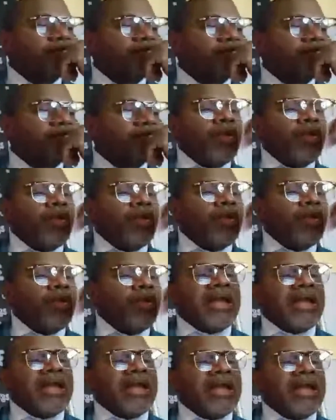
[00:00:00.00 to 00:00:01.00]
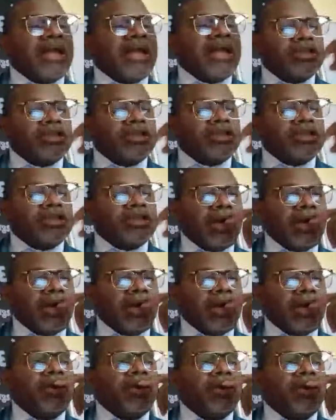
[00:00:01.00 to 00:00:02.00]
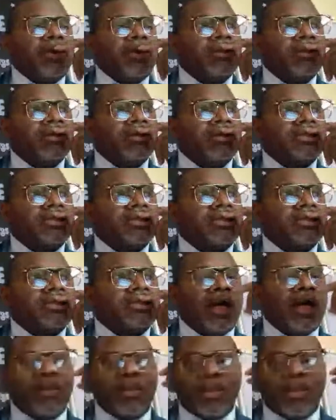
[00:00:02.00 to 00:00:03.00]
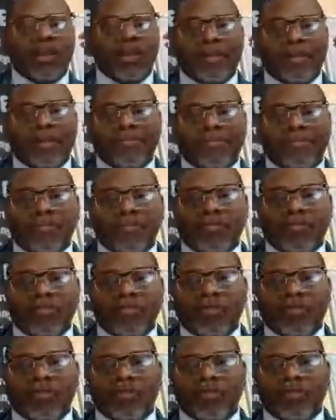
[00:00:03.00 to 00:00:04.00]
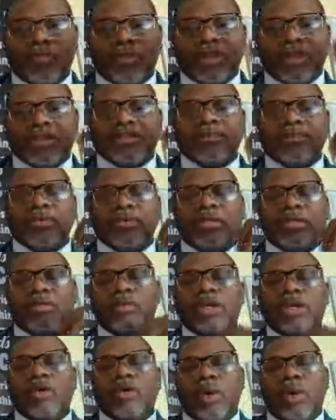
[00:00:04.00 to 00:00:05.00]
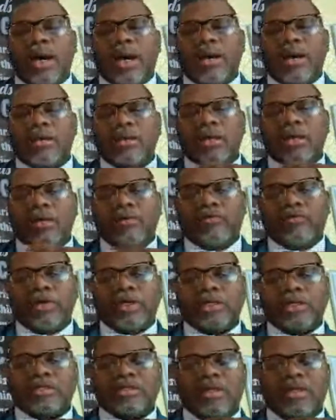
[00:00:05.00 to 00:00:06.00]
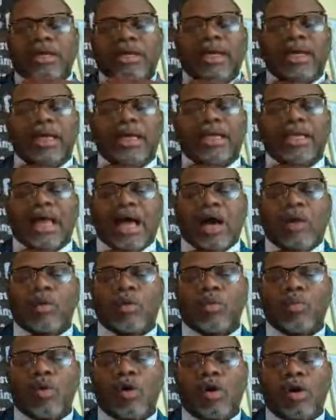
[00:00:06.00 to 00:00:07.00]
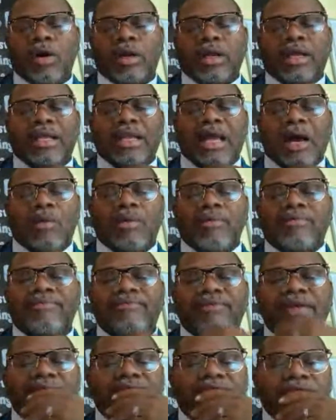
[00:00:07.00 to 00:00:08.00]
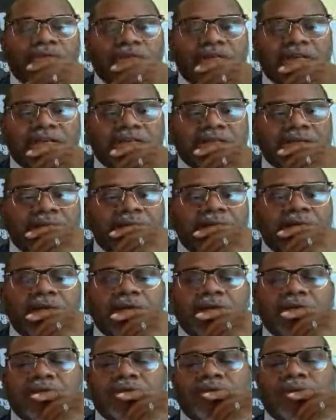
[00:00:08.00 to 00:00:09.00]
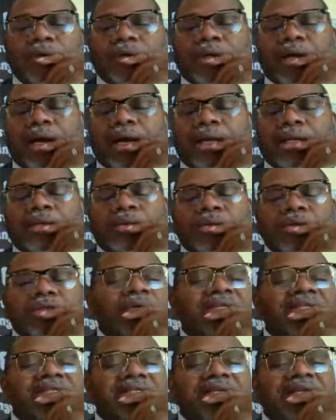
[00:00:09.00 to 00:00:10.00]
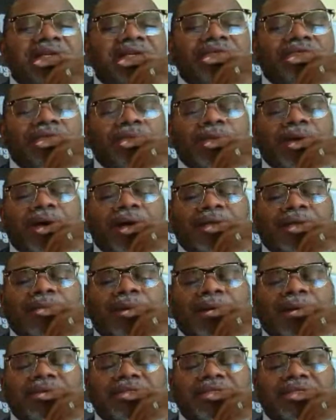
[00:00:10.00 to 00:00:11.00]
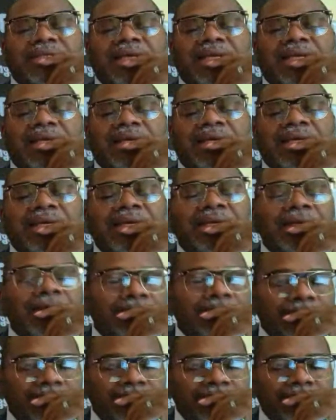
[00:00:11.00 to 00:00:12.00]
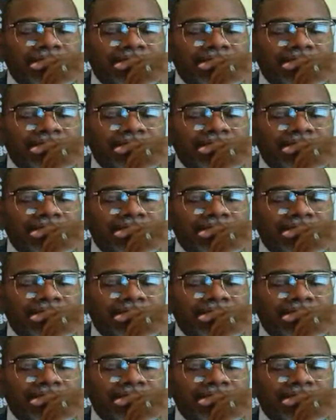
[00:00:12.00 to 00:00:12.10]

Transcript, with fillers: when we put our trust in God, when we look to God, there's something required of us in our walk and our faithfulness toward God in order to receive from God. The Bible says that He